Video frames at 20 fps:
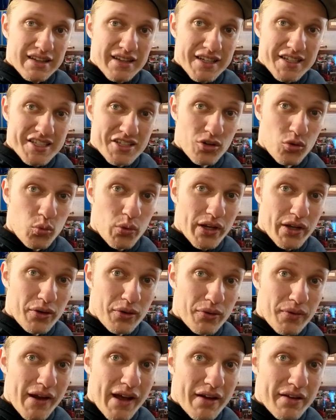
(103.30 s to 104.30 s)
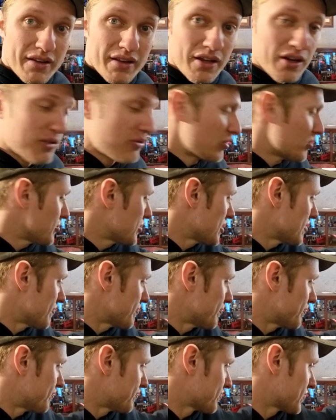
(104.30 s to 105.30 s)
they still wiggle around in there a little
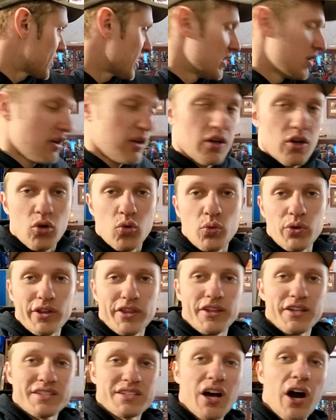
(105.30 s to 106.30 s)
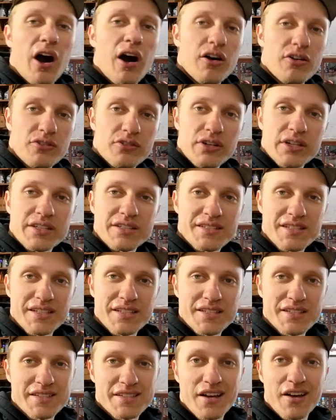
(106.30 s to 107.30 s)
bit. With the
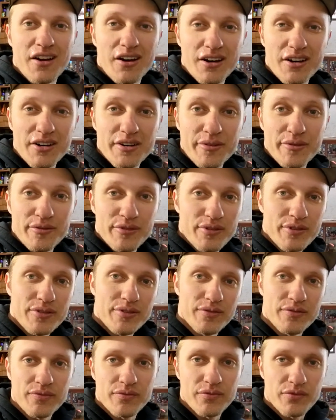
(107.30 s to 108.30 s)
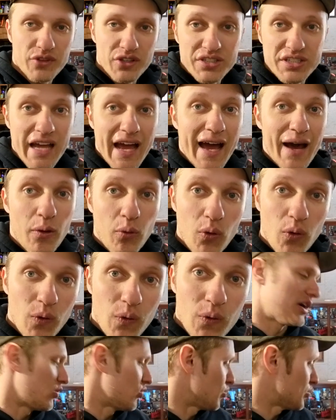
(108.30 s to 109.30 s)
tolerances of the
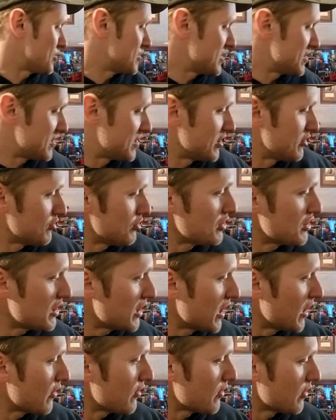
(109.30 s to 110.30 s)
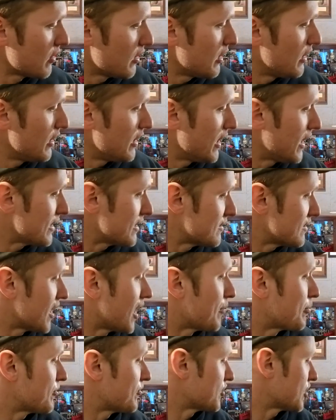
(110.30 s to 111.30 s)
dowel that holds this engine together at the
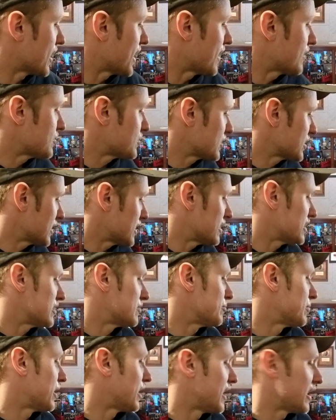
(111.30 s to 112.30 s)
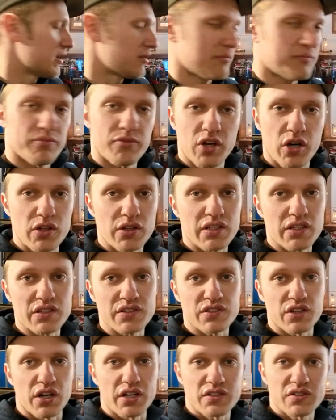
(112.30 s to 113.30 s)
top of your housing and at the bottom on the
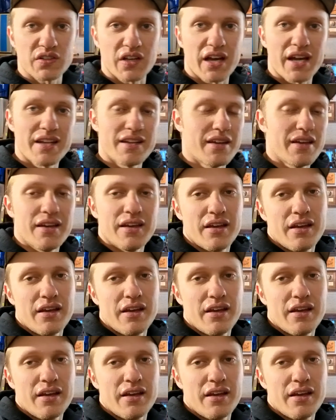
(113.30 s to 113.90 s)
exhaust side,